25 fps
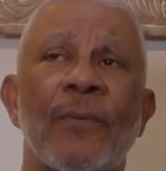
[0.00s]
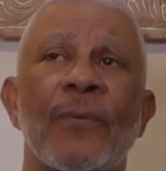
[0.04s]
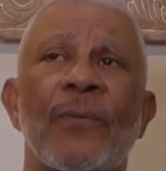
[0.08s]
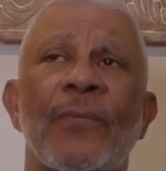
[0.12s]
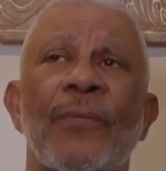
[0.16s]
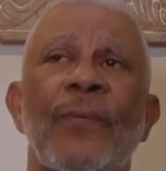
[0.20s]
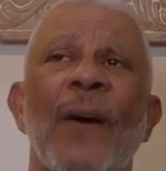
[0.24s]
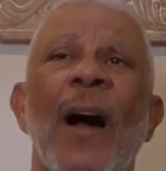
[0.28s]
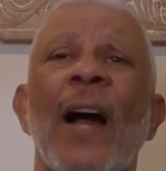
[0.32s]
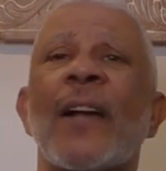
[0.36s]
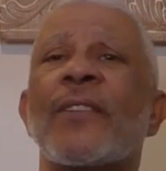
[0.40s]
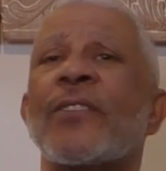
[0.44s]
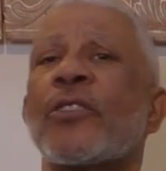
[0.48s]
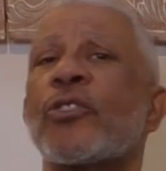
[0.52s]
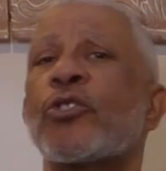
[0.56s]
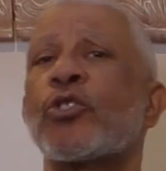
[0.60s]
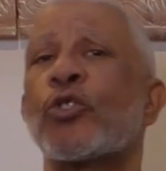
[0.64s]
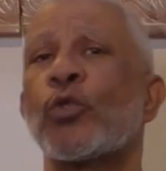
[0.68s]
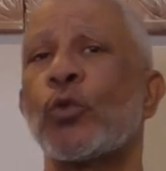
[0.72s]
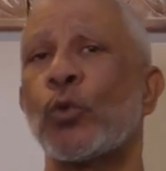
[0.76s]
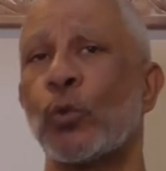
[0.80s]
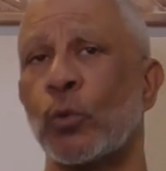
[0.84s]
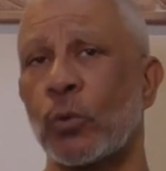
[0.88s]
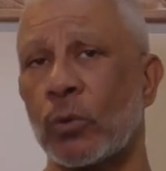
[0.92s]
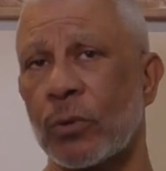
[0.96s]
find the
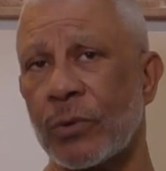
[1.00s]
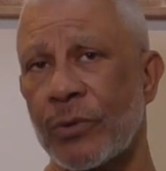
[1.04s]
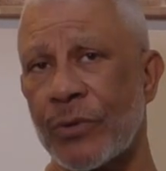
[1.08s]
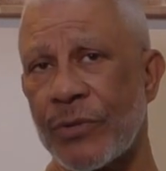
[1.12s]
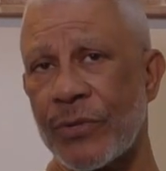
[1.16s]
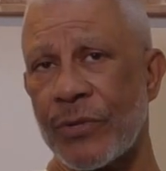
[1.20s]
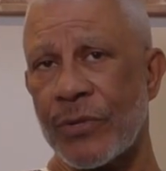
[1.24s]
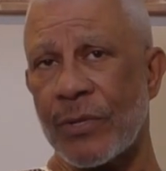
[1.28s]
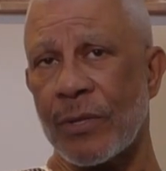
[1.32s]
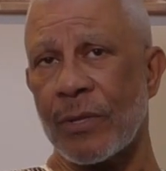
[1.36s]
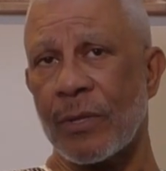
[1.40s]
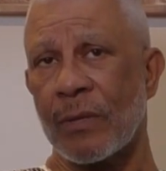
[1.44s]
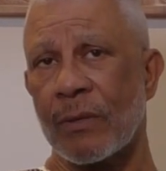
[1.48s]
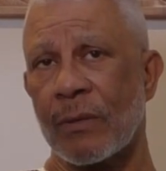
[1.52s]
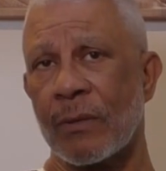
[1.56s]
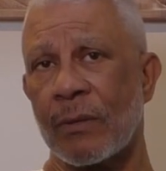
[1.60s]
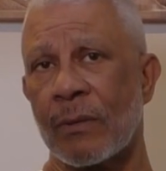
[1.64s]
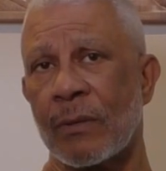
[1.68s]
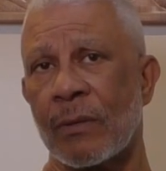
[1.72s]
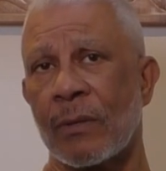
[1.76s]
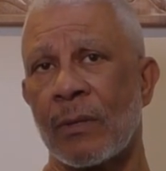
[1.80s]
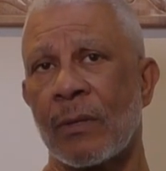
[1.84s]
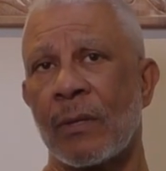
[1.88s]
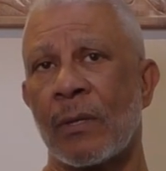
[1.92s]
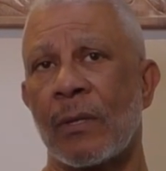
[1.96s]
tools
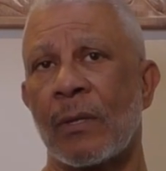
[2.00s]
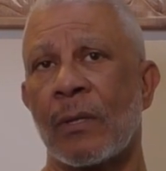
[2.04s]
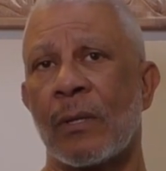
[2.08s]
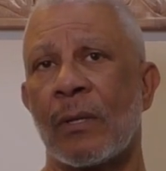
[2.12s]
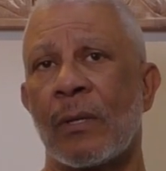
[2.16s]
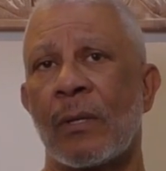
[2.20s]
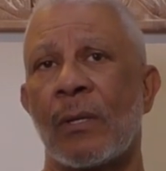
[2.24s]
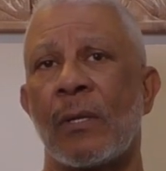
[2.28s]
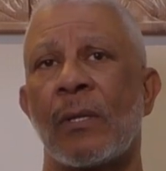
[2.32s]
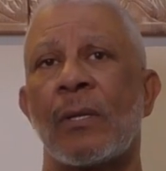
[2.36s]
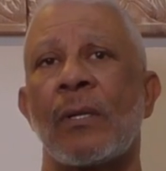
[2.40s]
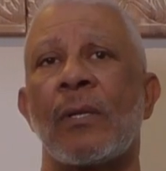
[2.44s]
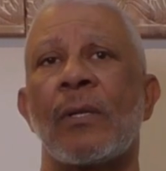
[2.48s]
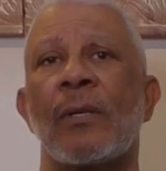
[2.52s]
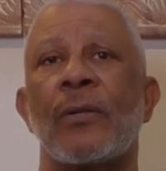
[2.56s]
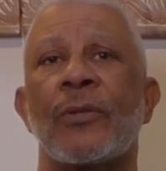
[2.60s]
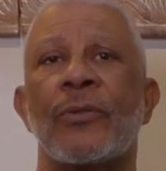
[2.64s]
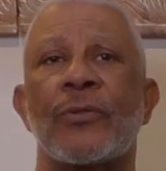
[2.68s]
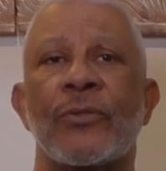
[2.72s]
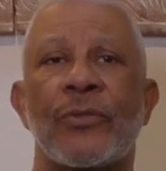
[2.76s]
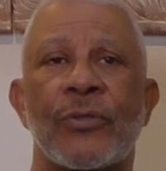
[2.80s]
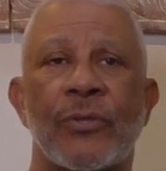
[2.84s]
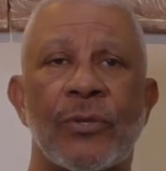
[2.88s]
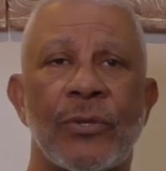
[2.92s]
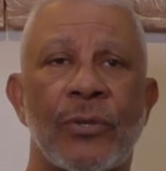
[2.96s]

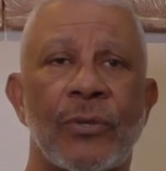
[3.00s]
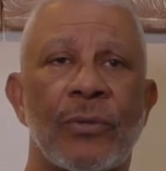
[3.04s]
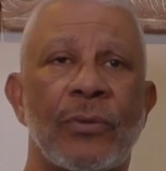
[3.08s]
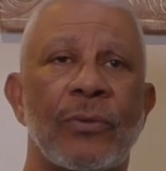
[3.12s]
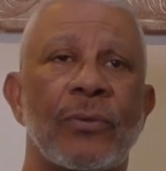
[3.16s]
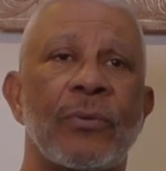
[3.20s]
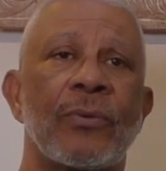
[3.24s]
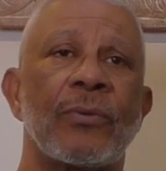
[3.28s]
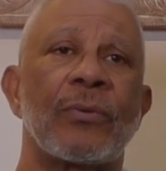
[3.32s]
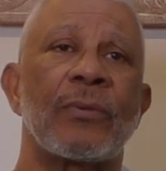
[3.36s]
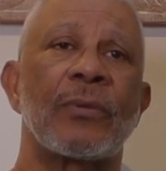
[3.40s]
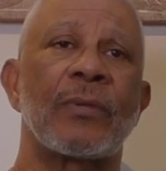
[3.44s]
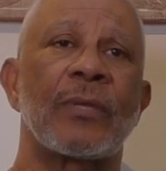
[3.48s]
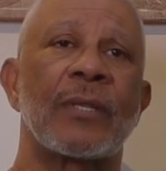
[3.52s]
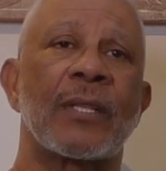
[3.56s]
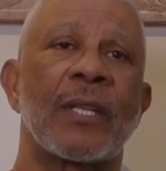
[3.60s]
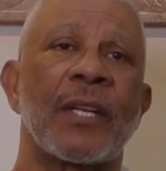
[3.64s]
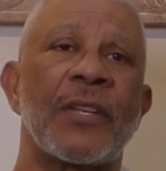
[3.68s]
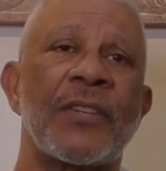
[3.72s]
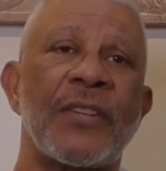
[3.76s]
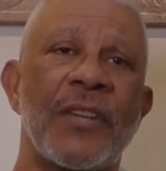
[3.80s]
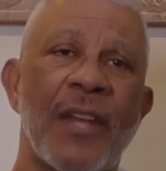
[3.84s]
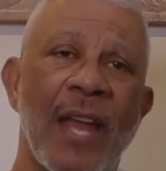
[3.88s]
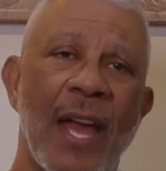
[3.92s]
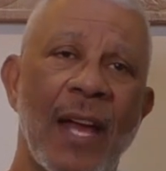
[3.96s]
to
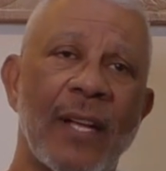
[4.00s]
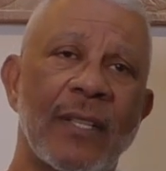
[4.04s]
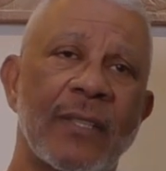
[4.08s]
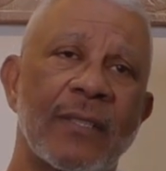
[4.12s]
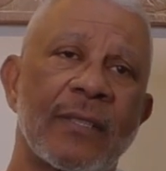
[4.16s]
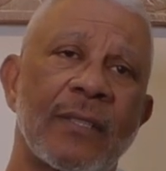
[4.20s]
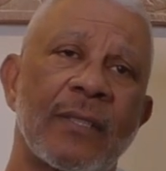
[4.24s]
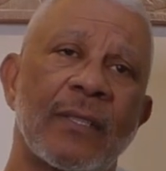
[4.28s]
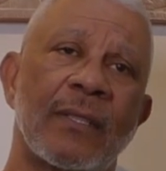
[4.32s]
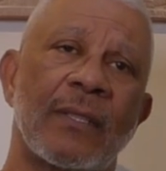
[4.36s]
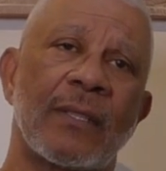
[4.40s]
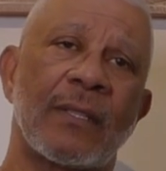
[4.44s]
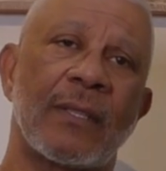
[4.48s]
connect